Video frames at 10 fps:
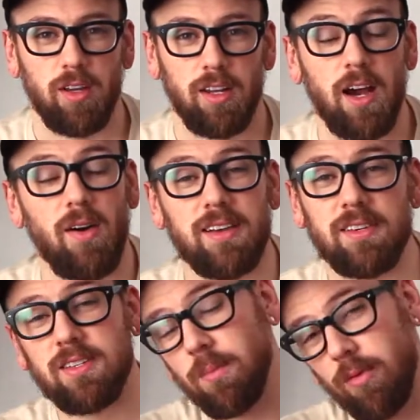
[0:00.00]
Now, as
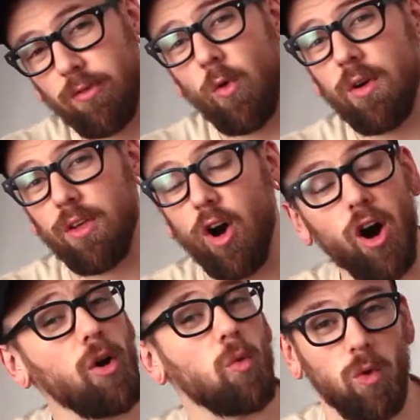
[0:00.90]
I said before, the
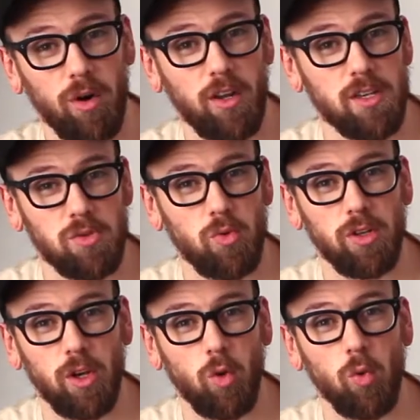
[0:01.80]
artwork is
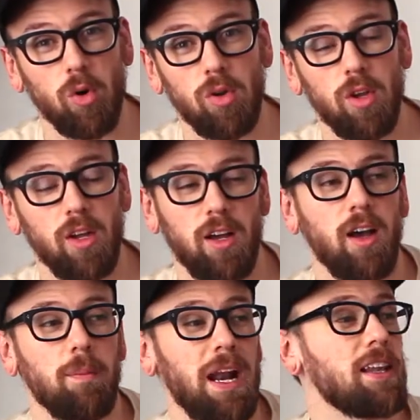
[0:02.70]
really cool,
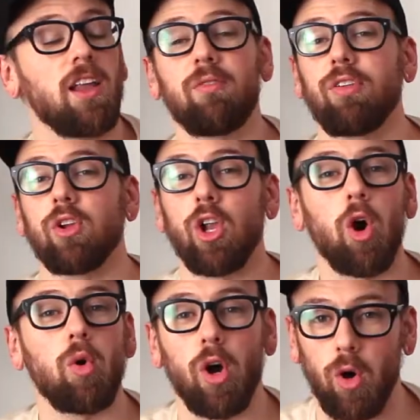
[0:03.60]
and I love the
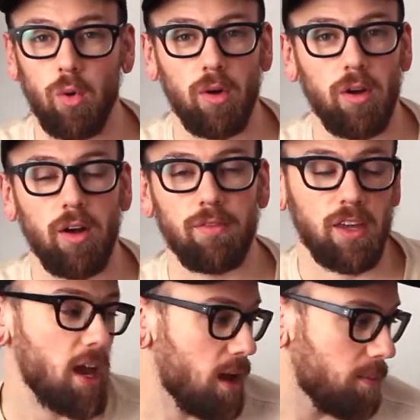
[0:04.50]
logo of
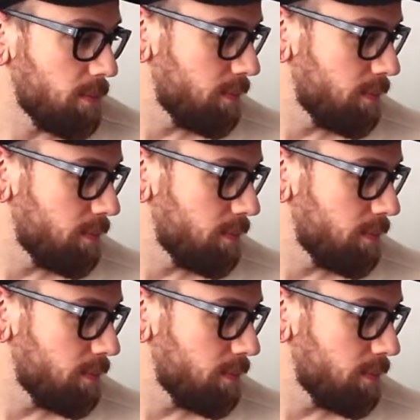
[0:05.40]
the game.